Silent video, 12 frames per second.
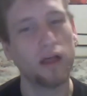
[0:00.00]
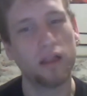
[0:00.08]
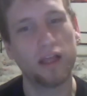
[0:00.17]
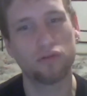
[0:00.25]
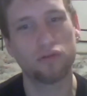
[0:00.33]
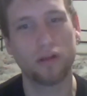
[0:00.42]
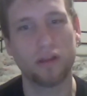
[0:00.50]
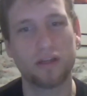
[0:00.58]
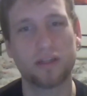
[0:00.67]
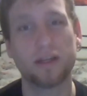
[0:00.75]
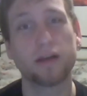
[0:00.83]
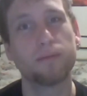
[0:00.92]
Less
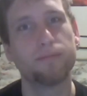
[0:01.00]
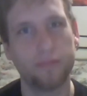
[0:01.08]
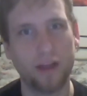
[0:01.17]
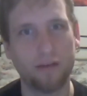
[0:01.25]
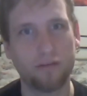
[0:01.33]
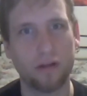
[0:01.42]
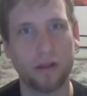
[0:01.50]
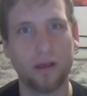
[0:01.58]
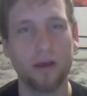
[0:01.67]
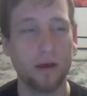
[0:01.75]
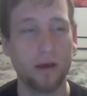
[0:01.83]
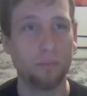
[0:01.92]
realistic, definitely.
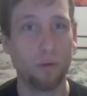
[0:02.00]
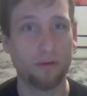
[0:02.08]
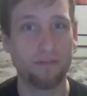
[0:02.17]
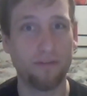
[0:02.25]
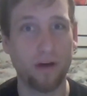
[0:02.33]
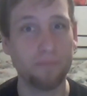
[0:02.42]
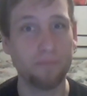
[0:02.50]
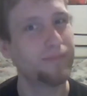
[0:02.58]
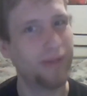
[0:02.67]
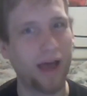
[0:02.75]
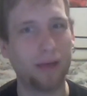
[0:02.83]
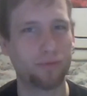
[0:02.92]
More fun,
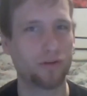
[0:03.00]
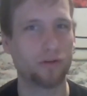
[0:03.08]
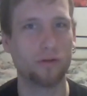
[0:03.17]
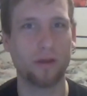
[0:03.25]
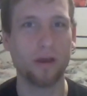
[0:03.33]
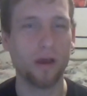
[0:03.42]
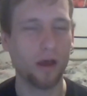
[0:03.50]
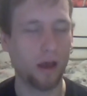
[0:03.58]
absolutely.